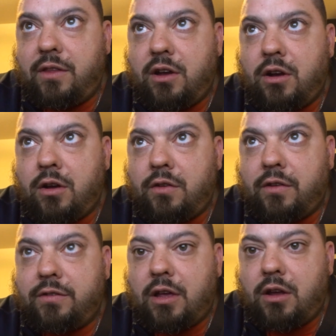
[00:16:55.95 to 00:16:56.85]
there to
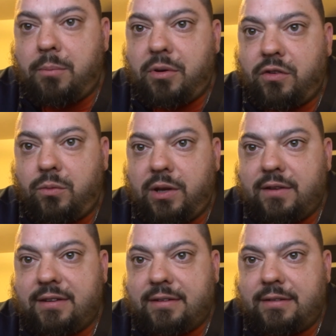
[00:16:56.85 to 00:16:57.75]
set up a
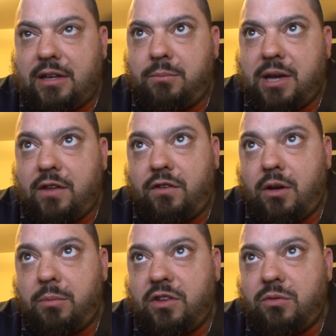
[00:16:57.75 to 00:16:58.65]
Sweet 16
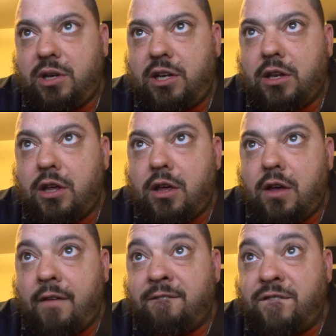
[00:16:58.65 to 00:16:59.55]
matchup between
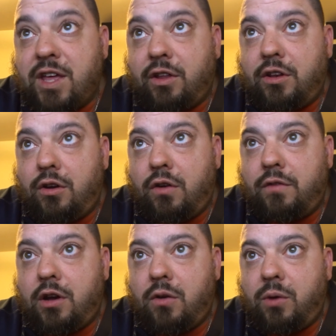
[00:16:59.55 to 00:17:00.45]

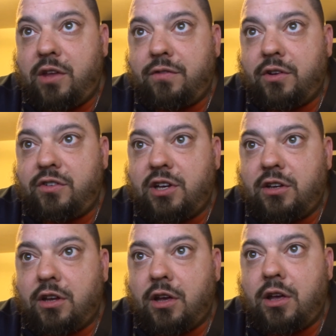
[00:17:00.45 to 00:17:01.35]
Villanova, West
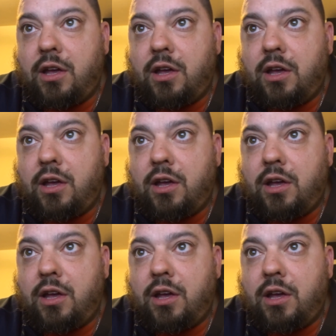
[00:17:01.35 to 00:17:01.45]
Virginia.